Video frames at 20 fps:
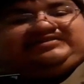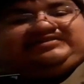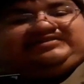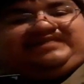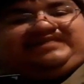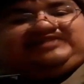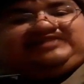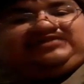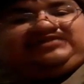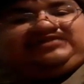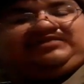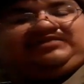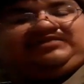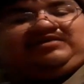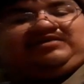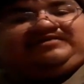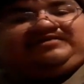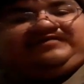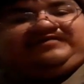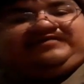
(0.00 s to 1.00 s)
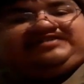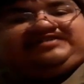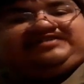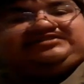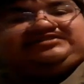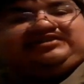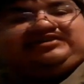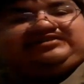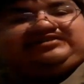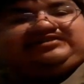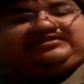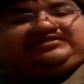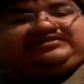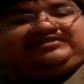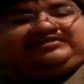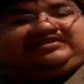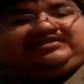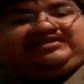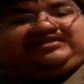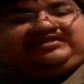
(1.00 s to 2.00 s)
bad it's only one of each card.
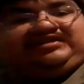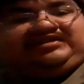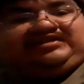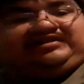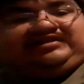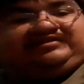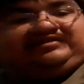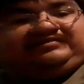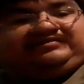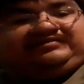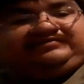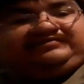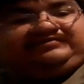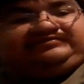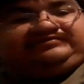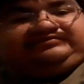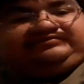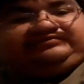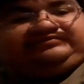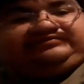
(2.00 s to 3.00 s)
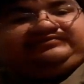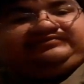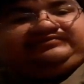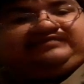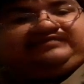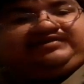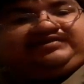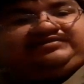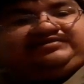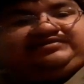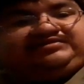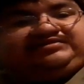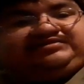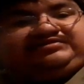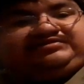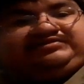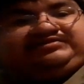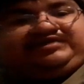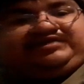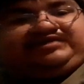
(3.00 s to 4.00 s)
Good thing we don't to
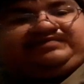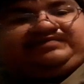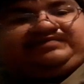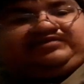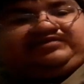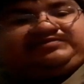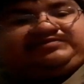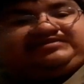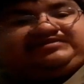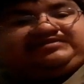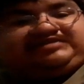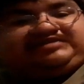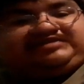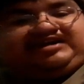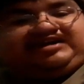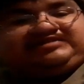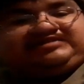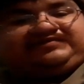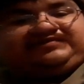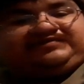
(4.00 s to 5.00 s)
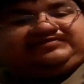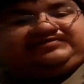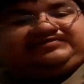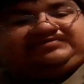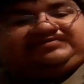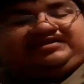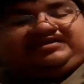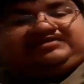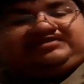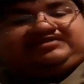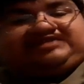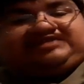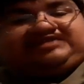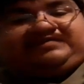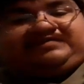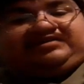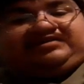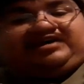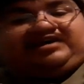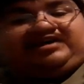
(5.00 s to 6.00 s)
do that multiple times, so it was like the same
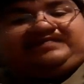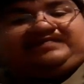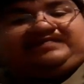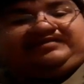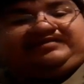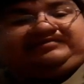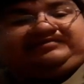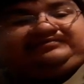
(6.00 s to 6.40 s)
copy.